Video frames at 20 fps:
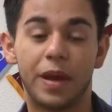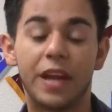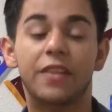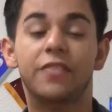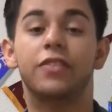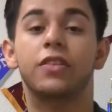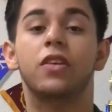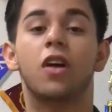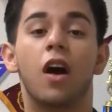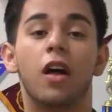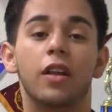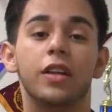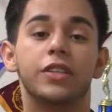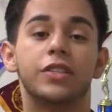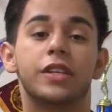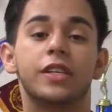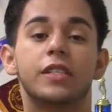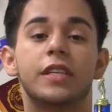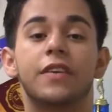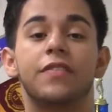pay for college,
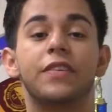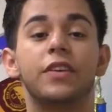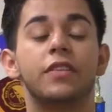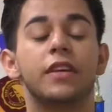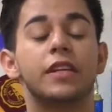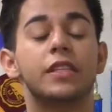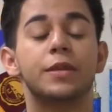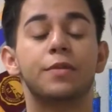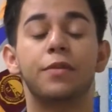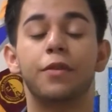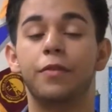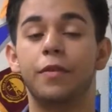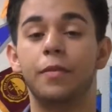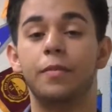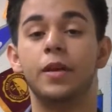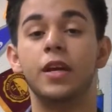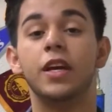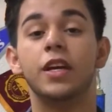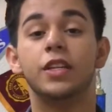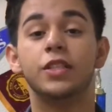because I feel like some of
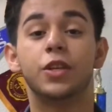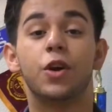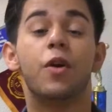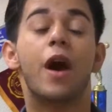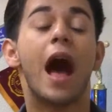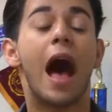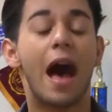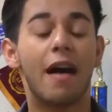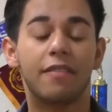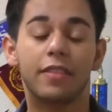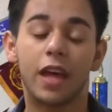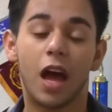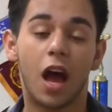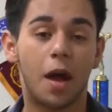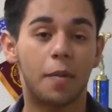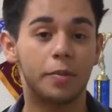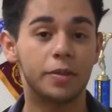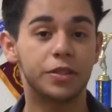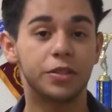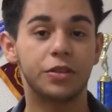them don't have that
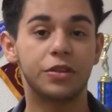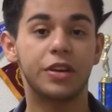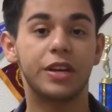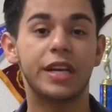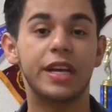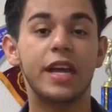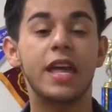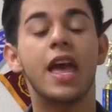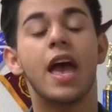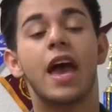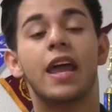opportunity,